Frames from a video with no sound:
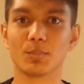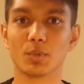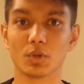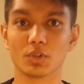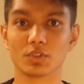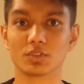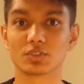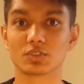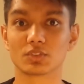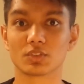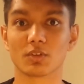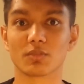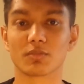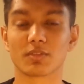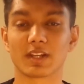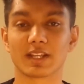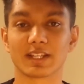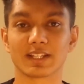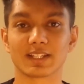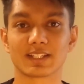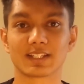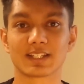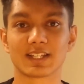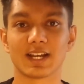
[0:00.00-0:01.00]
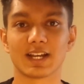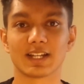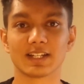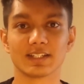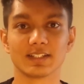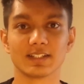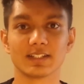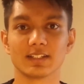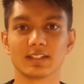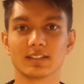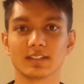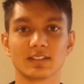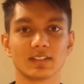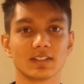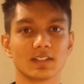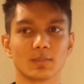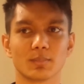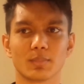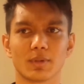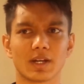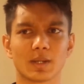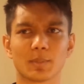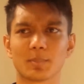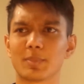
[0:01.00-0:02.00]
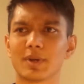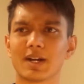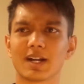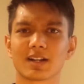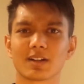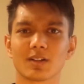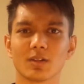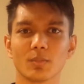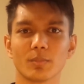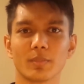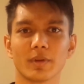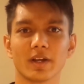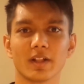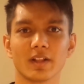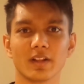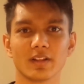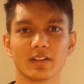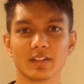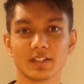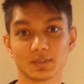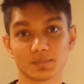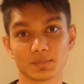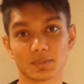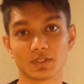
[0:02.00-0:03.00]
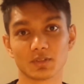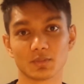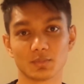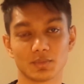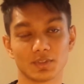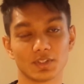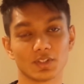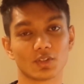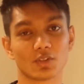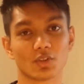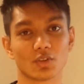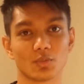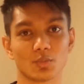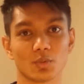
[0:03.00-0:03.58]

but stuff like Canon in D by Pachelbel is meant to be a good